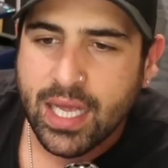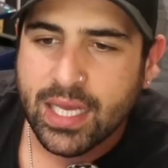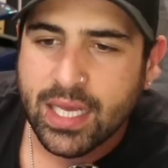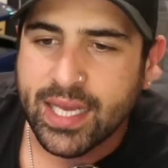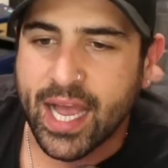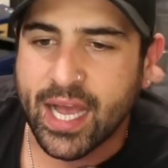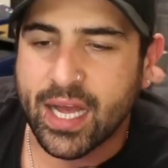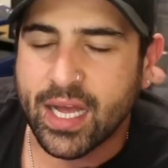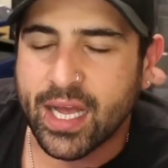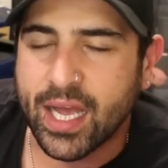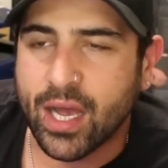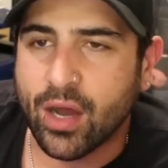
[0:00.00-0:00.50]

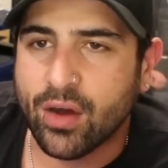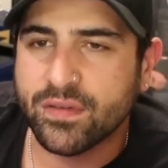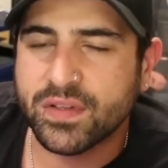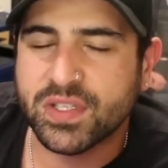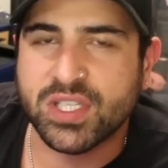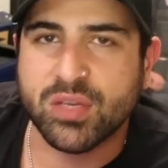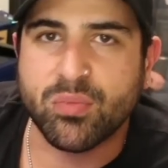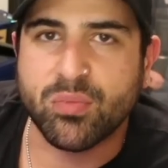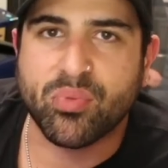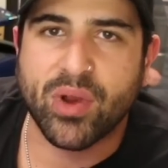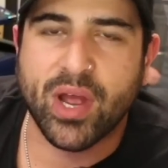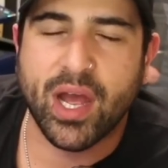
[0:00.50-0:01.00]
Now,
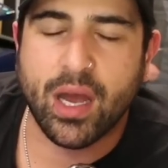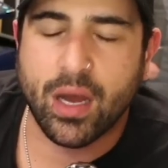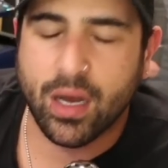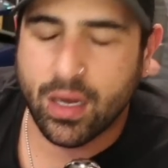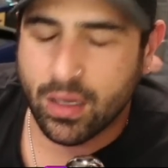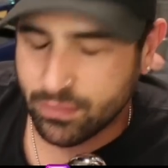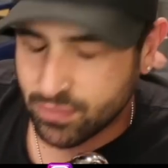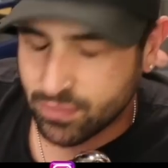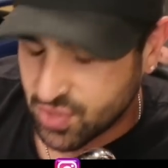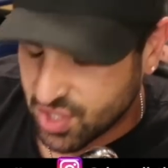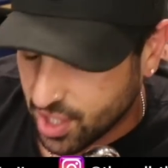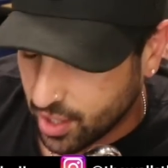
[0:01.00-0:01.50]
obviously,
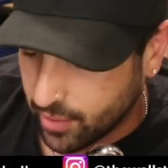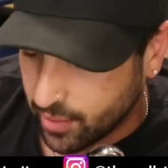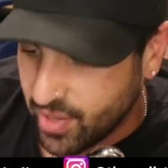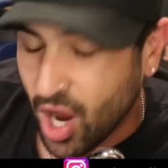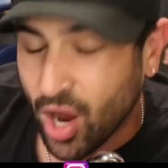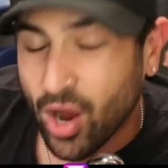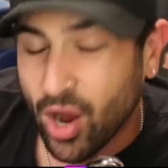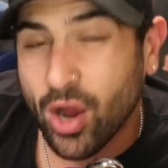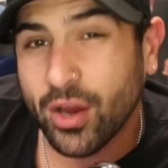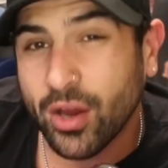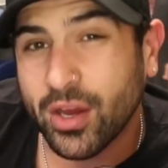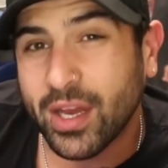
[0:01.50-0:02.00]
uh, Jeremy
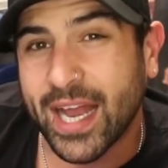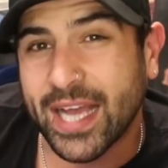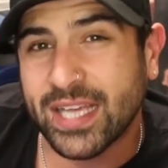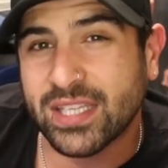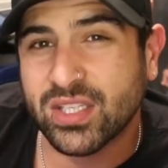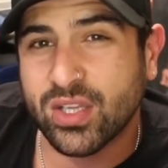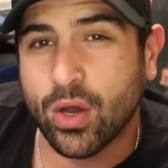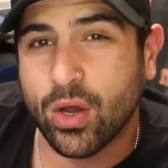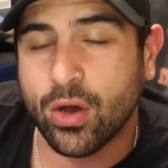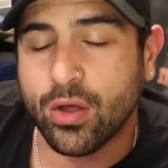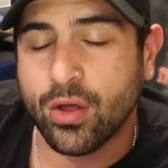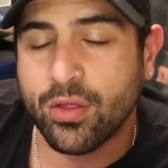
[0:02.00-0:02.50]
Hogan
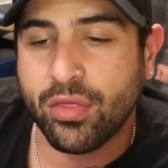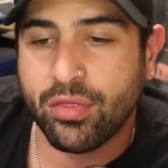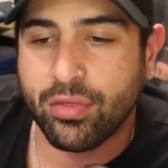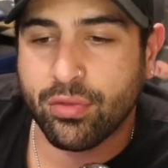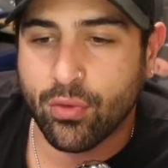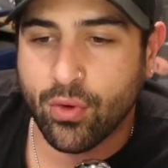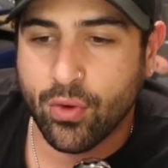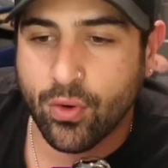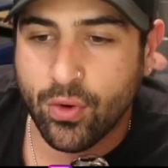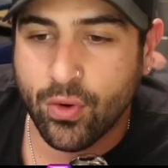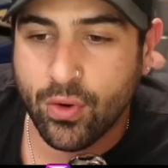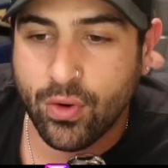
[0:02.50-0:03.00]
has gone
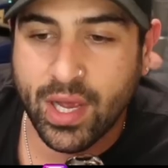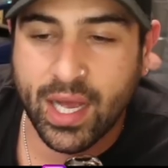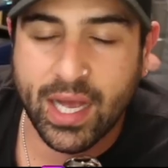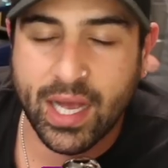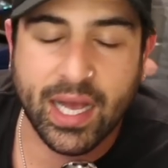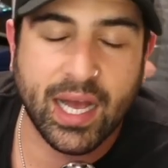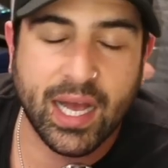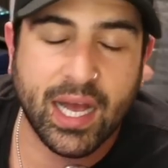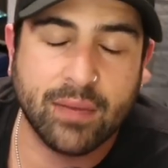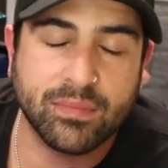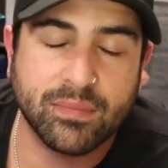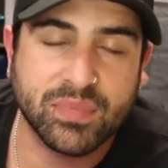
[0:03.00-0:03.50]
through
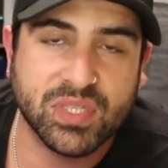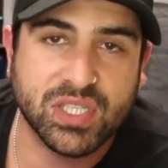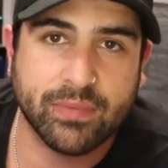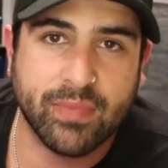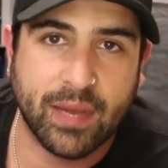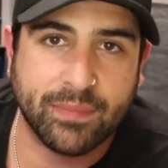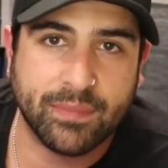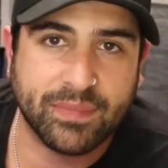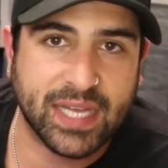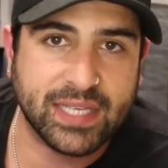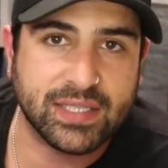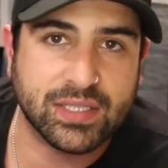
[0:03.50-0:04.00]
um, some
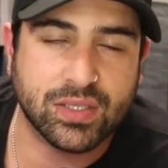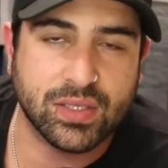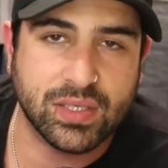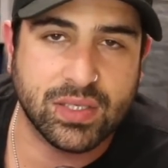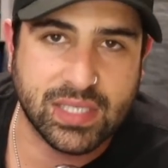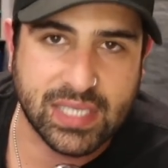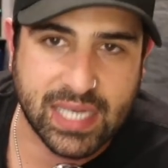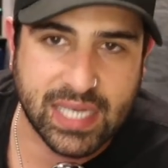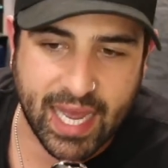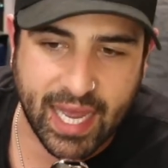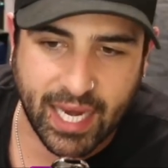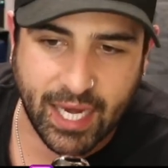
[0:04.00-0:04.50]
updates
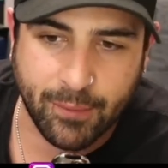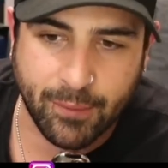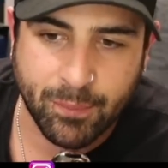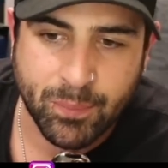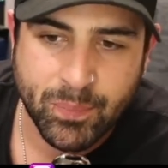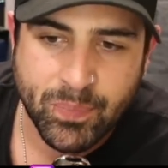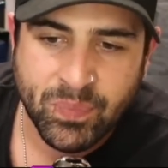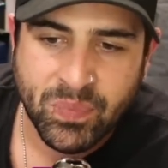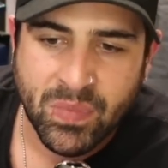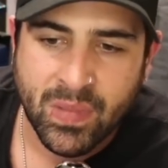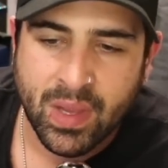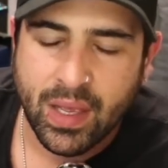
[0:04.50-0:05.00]
today.
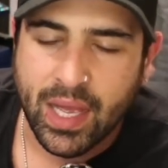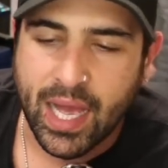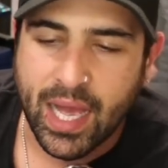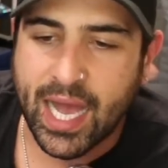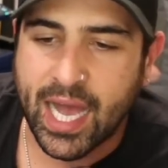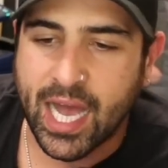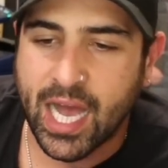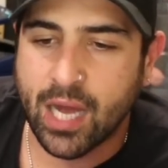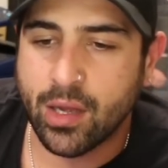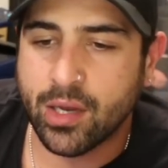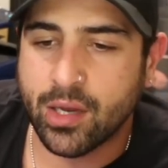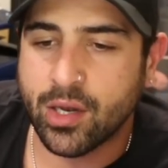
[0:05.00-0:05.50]

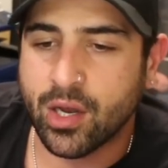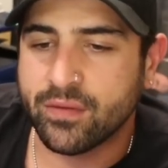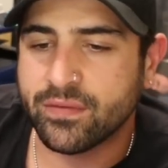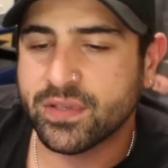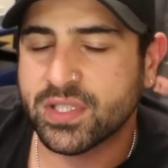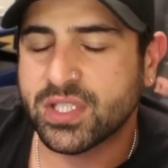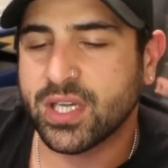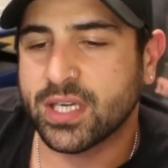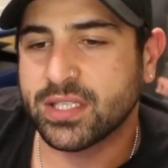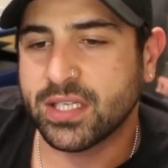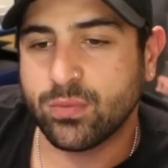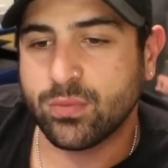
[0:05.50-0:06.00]
Uh, and
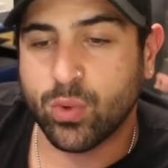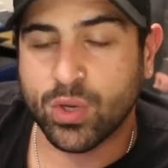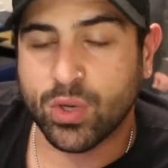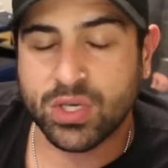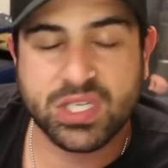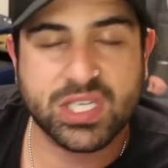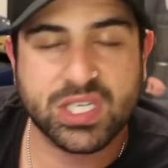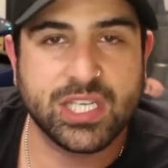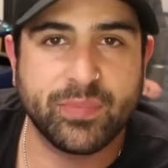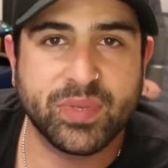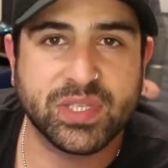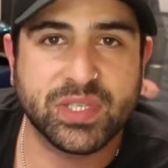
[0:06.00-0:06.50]
obviously, I did
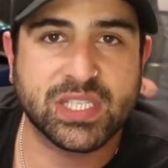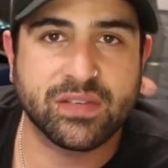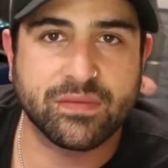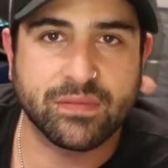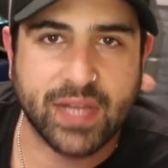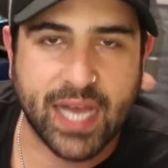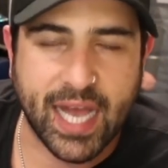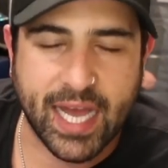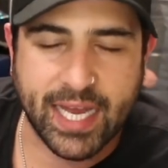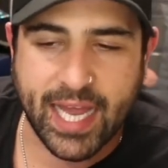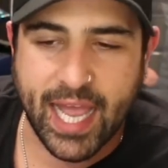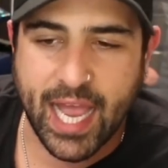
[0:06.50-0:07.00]
watch snippets of
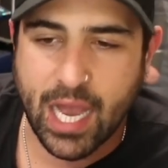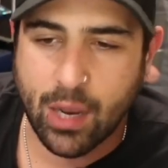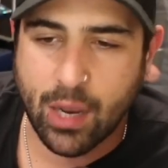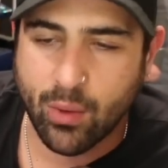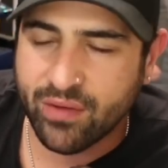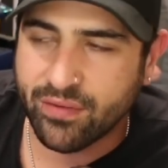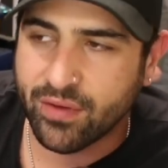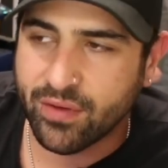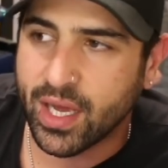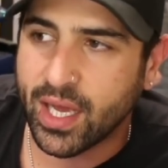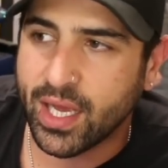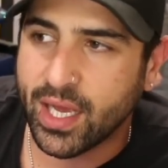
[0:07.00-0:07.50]
that.
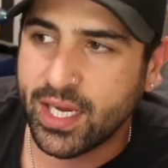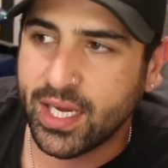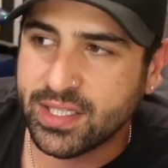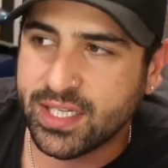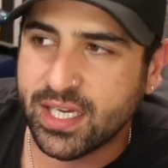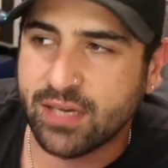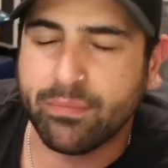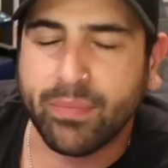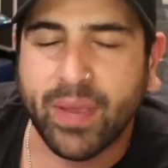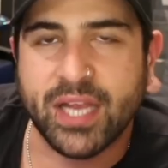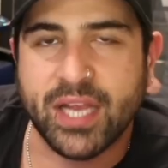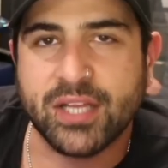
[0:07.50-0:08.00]
However, he
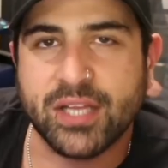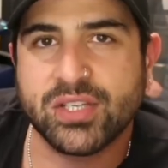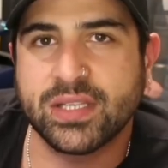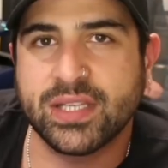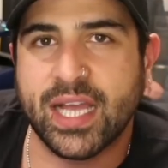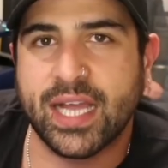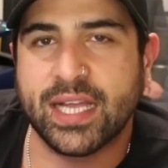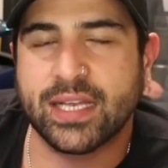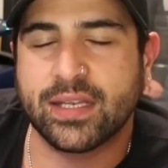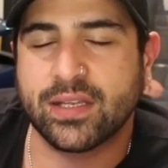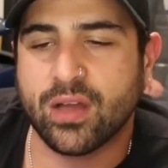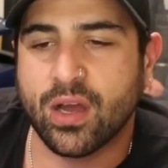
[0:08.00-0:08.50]
did mention
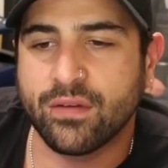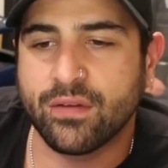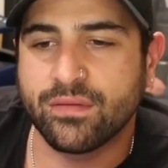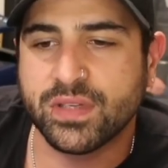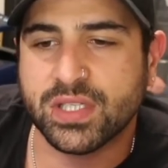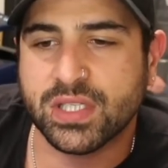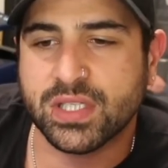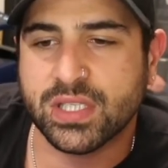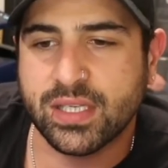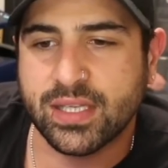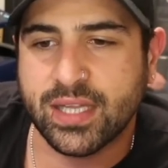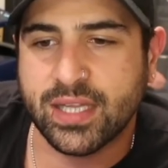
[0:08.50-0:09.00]
that
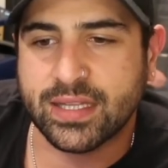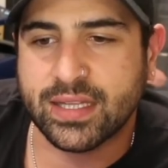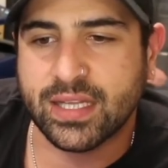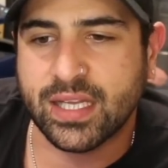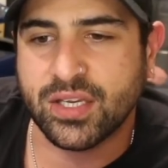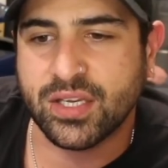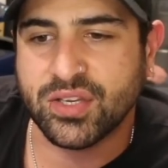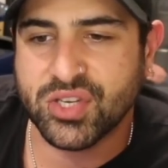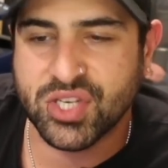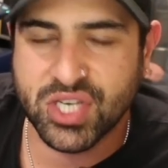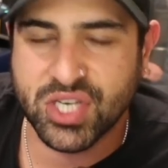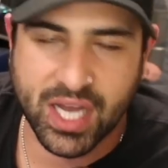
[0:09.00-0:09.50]
obviously that
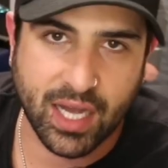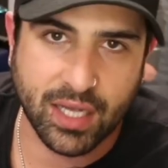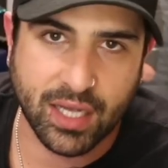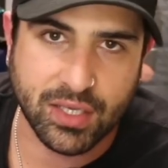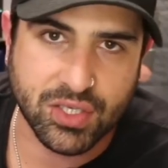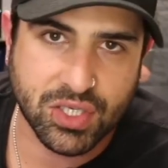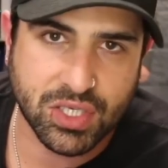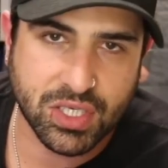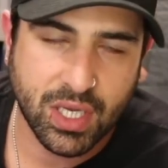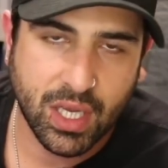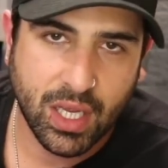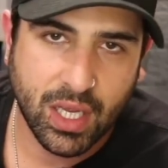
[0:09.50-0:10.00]
the
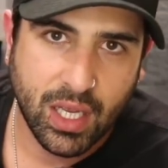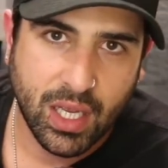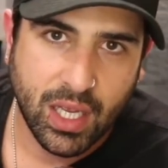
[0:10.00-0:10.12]
judge